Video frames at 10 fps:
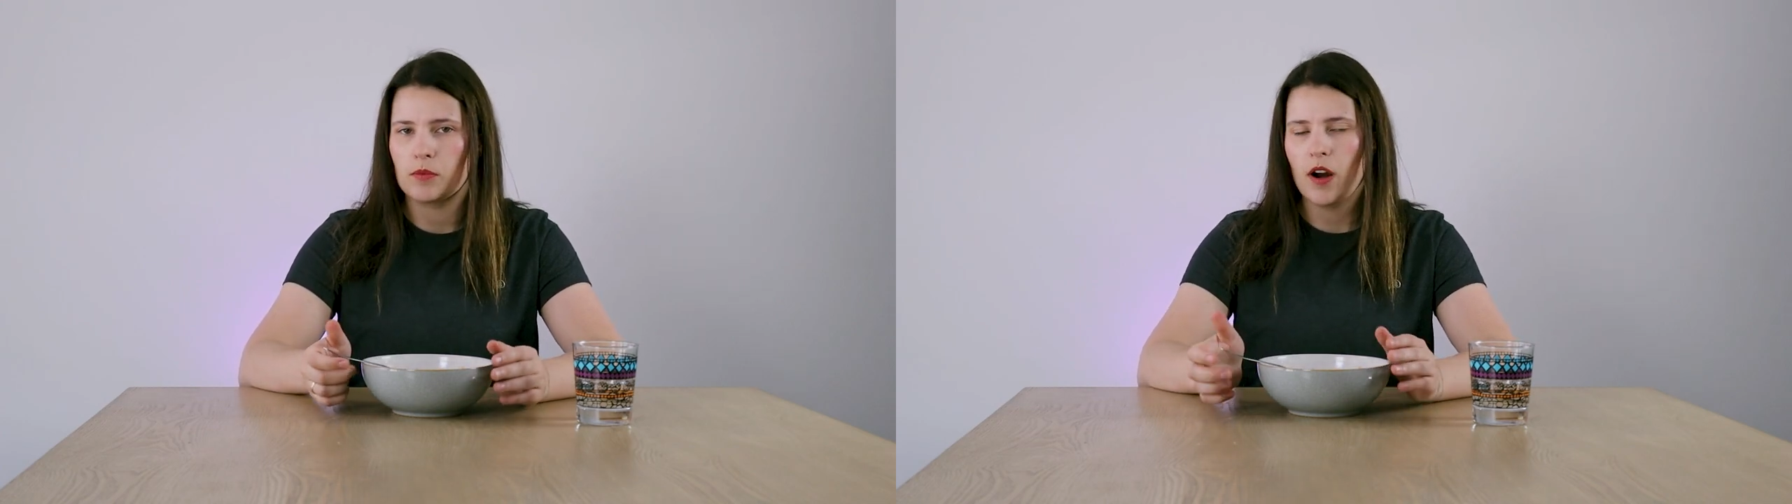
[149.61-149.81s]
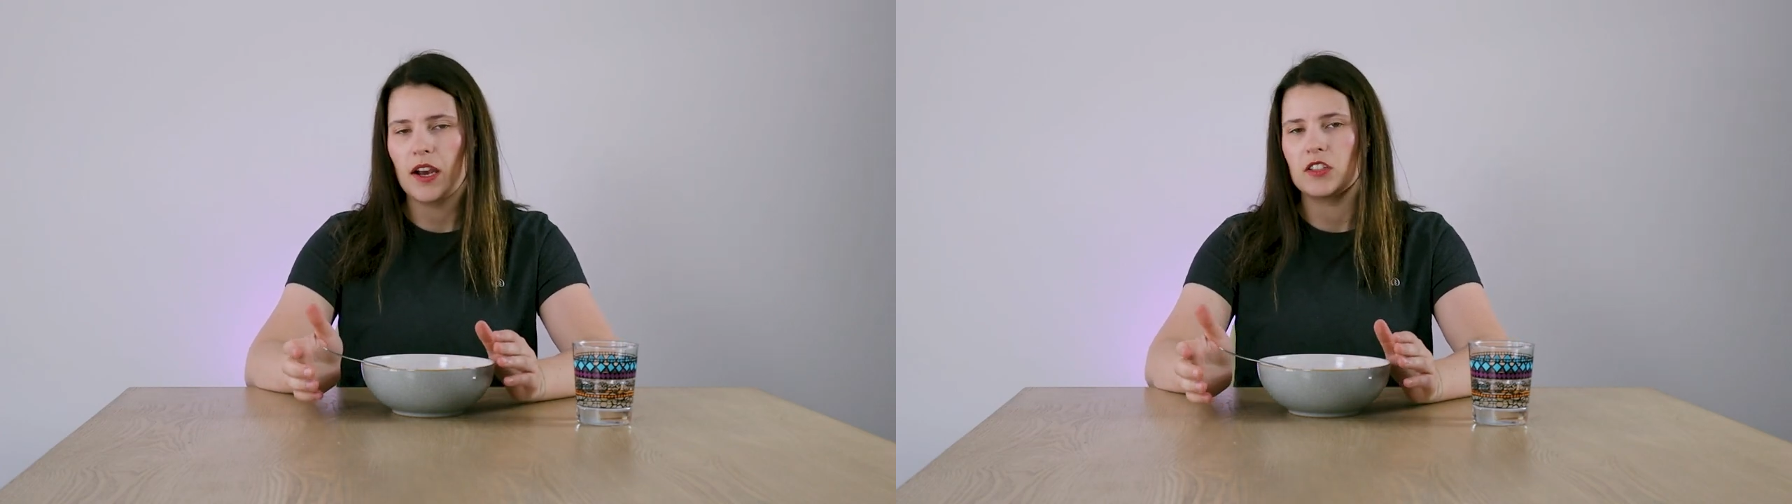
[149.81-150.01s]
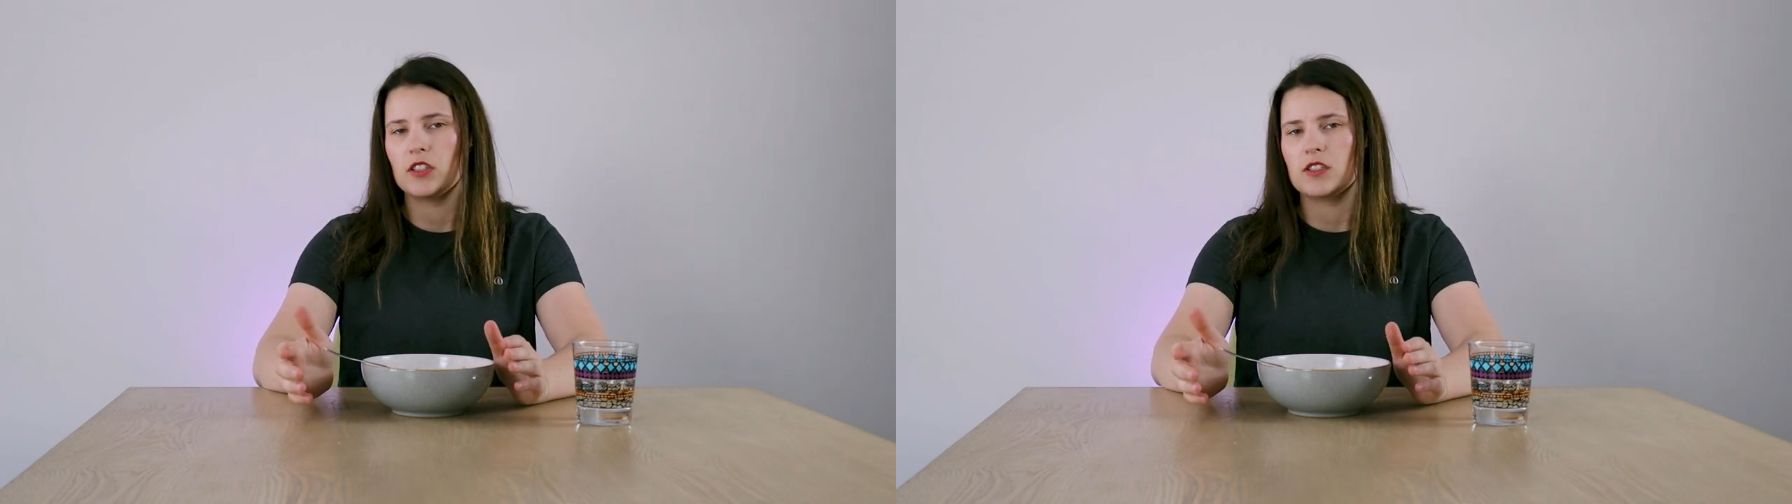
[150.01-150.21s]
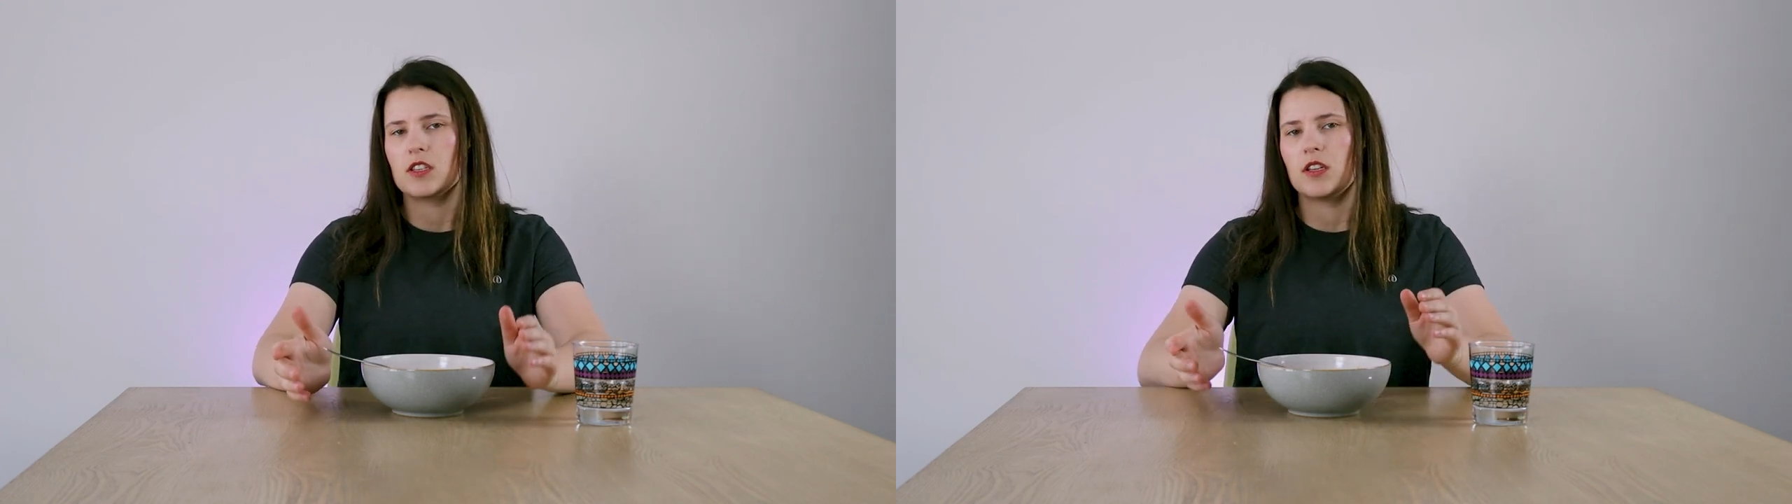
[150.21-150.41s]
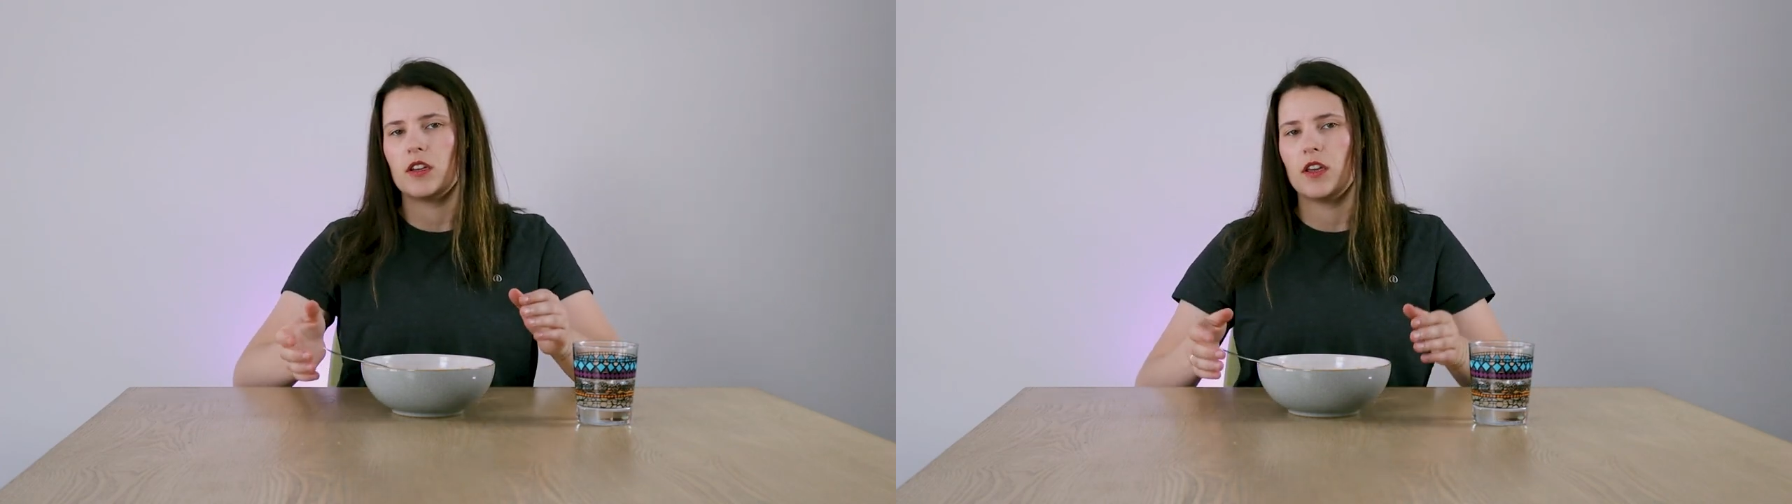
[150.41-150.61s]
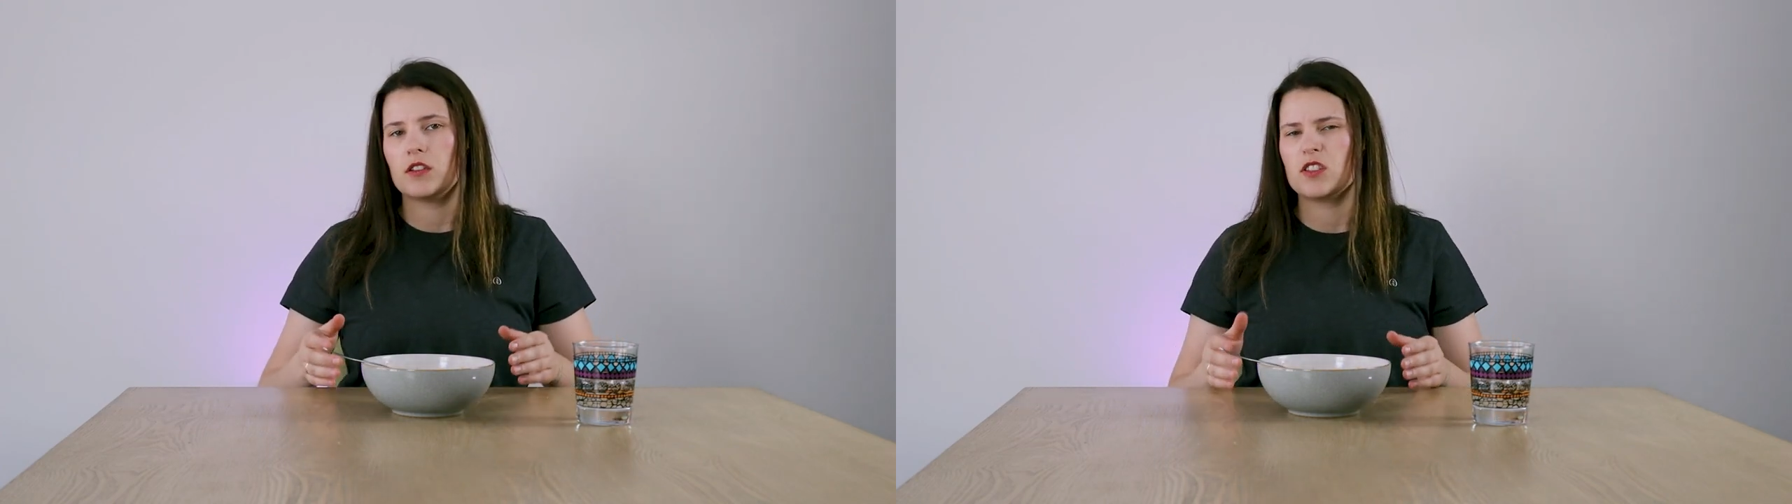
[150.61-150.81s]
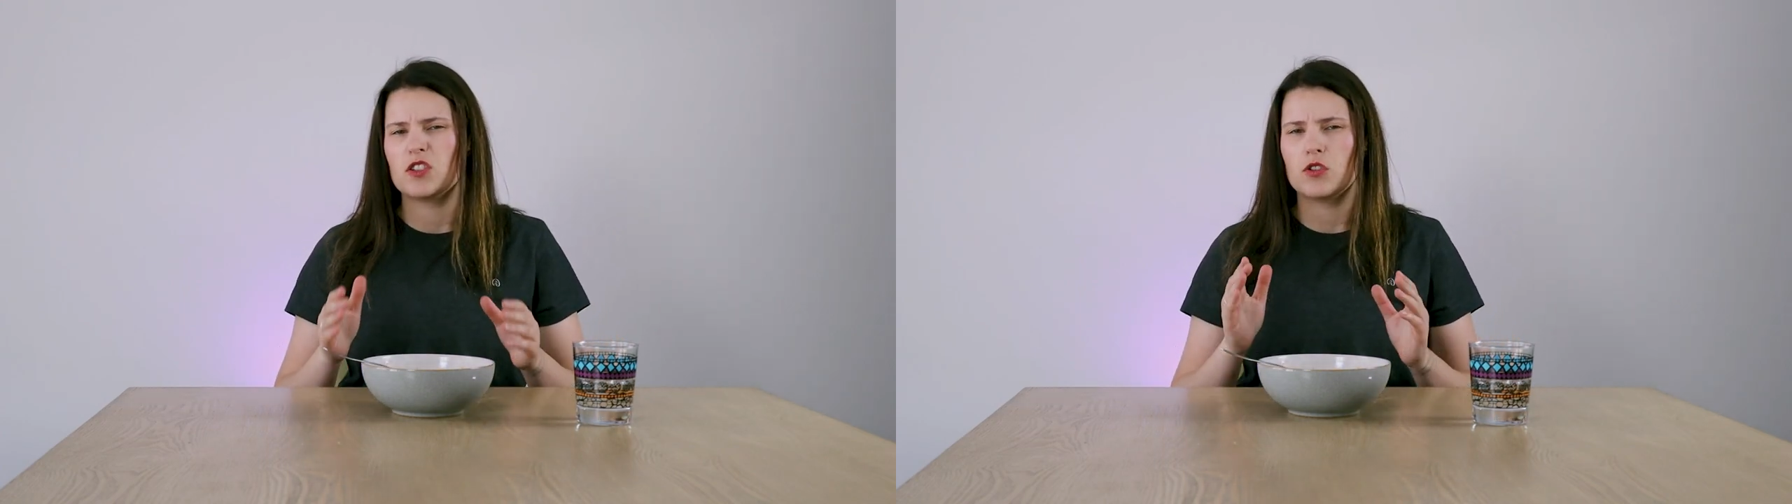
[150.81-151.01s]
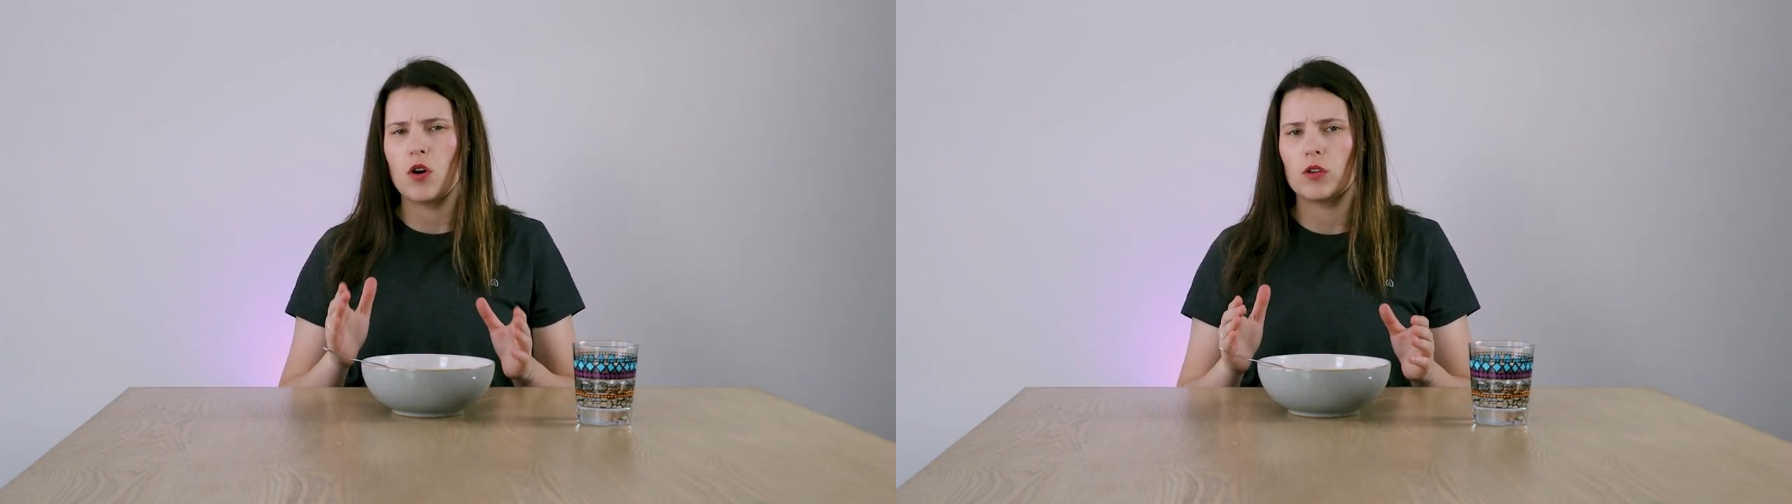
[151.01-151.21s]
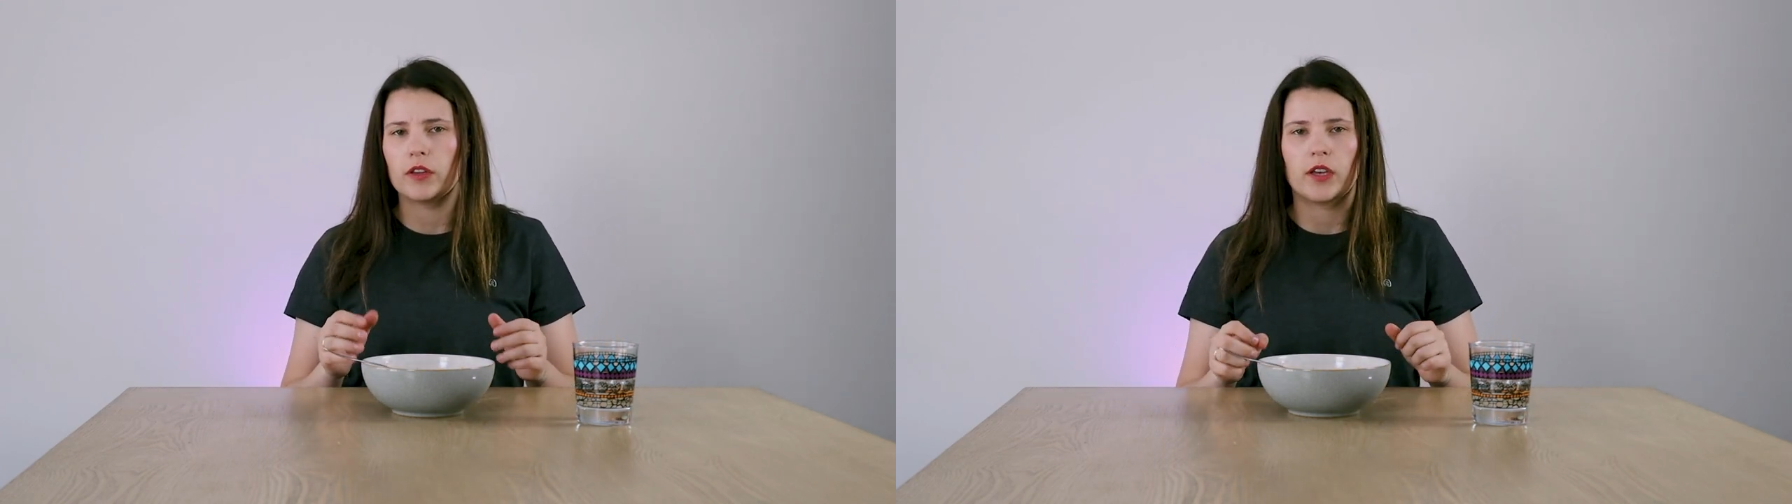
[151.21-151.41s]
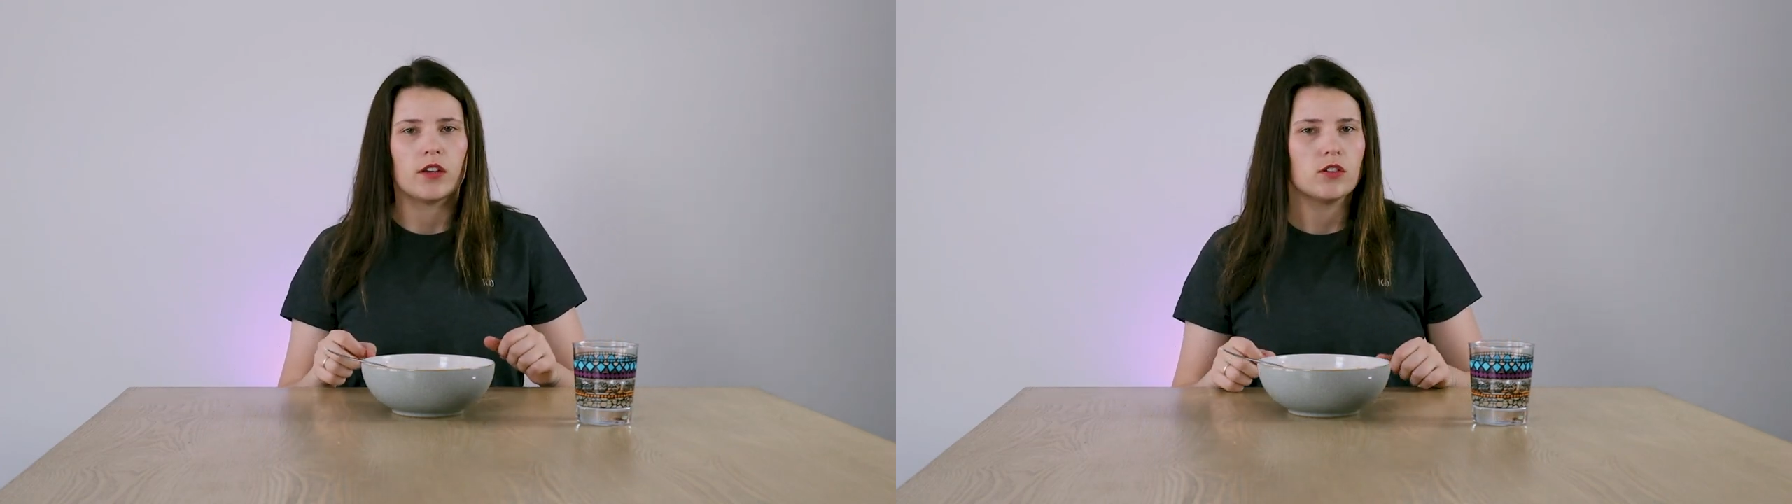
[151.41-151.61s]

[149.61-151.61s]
practice that is strongly